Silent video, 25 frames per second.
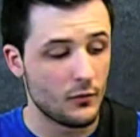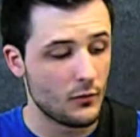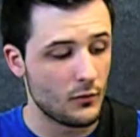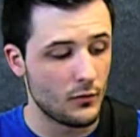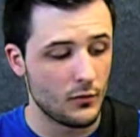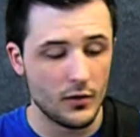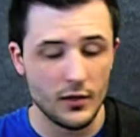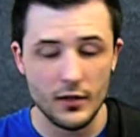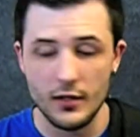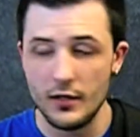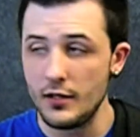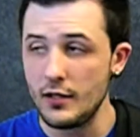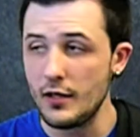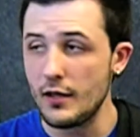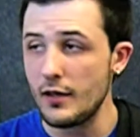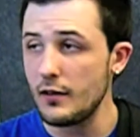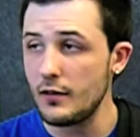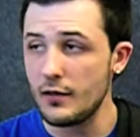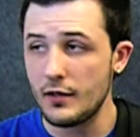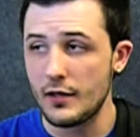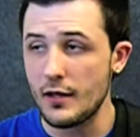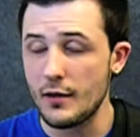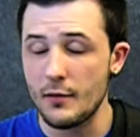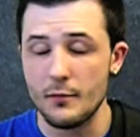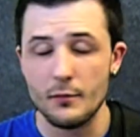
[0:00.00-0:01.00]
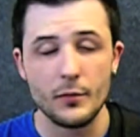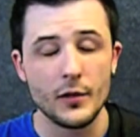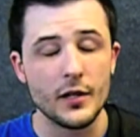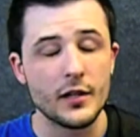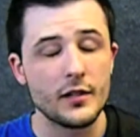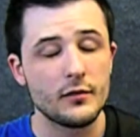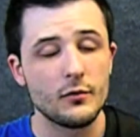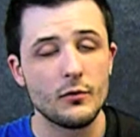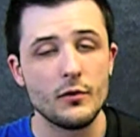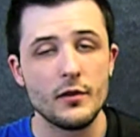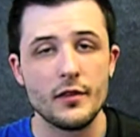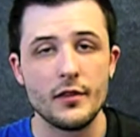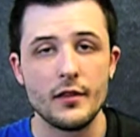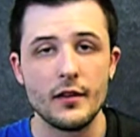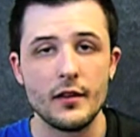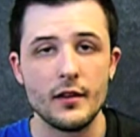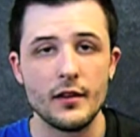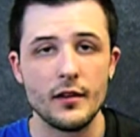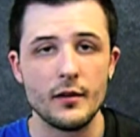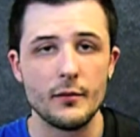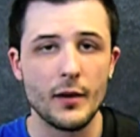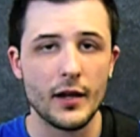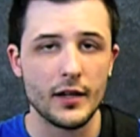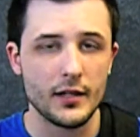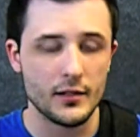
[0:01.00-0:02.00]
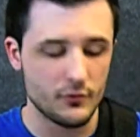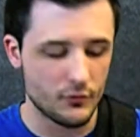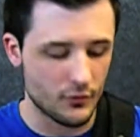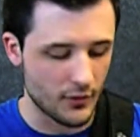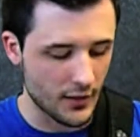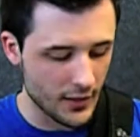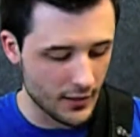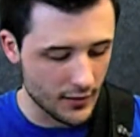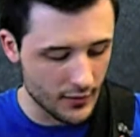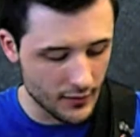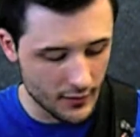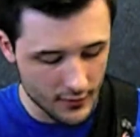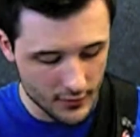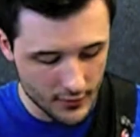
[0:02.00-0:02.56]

we can play it with the backing track.